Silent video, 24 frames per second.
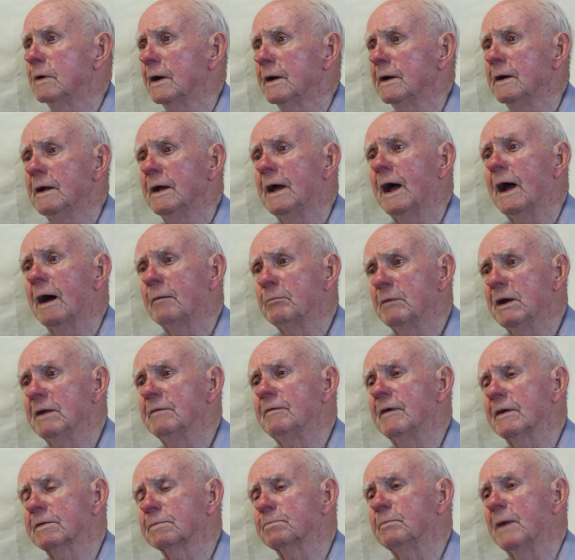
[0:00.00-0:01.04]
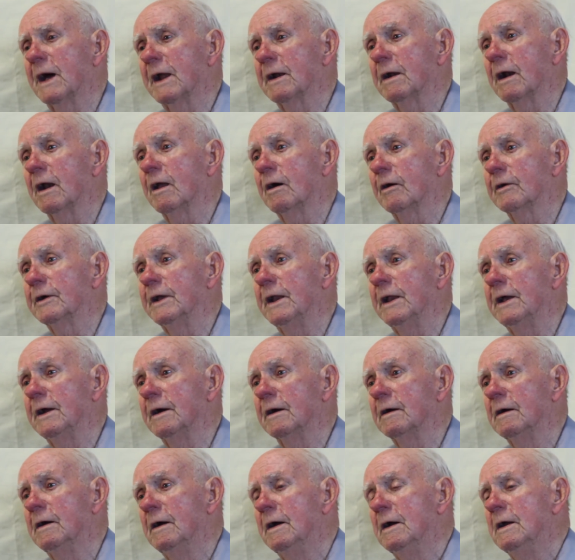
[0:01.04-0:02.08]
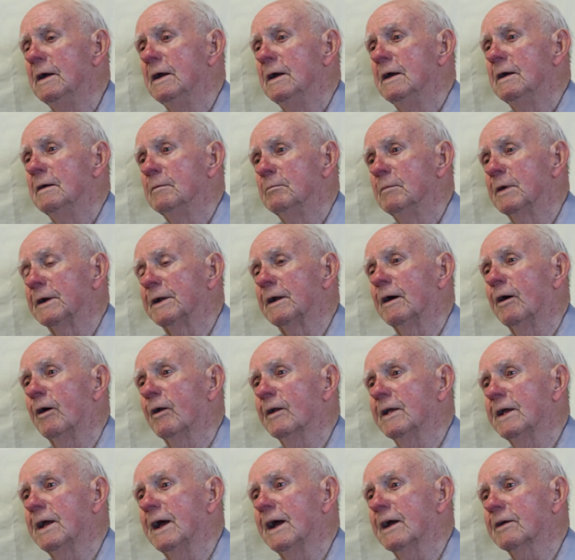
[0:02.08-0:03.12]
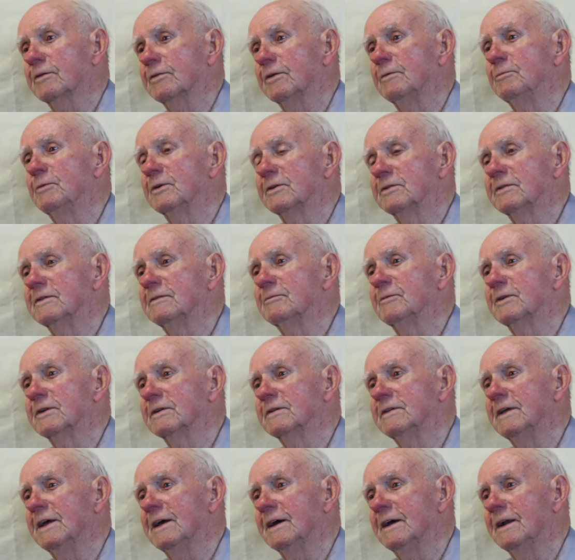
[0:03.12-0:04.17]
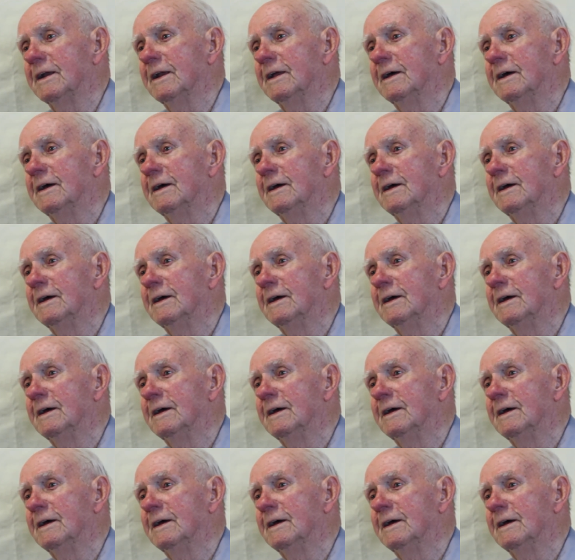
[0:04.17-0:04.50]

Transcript: But I believe that's about along in there. But all the action was then.